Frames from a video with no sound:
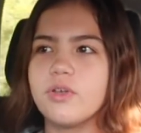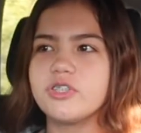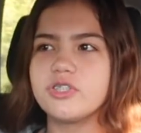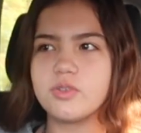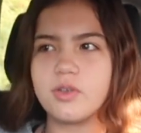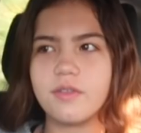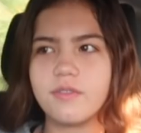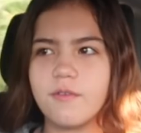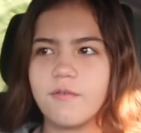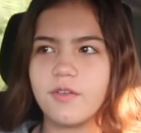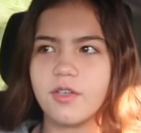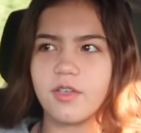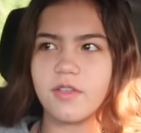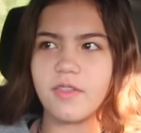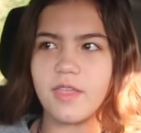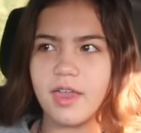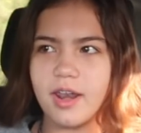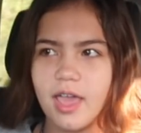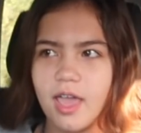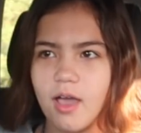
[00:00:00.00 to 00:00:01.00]
We still have to figure
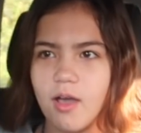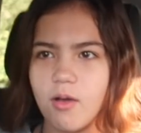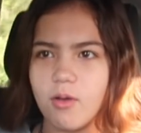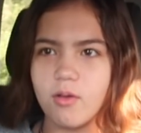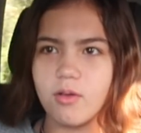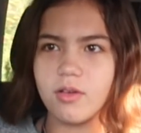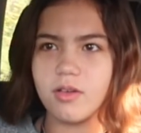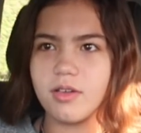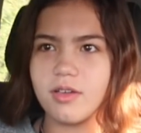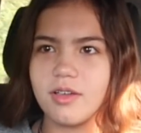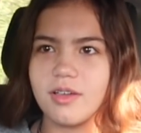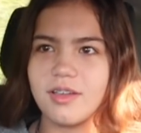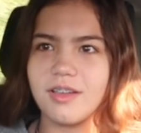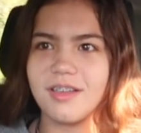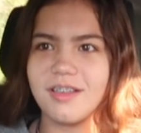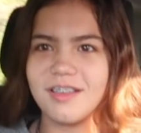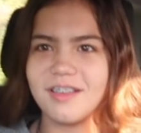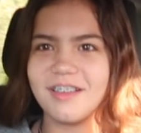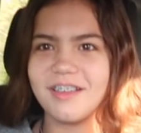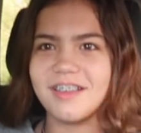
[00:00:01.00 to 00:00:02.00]
that
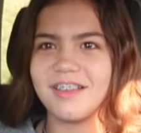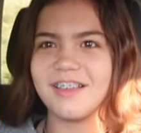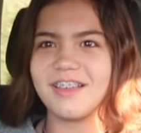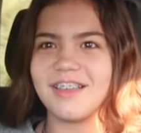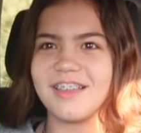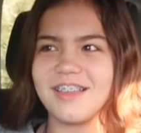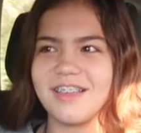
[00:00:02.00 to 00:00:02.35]
out.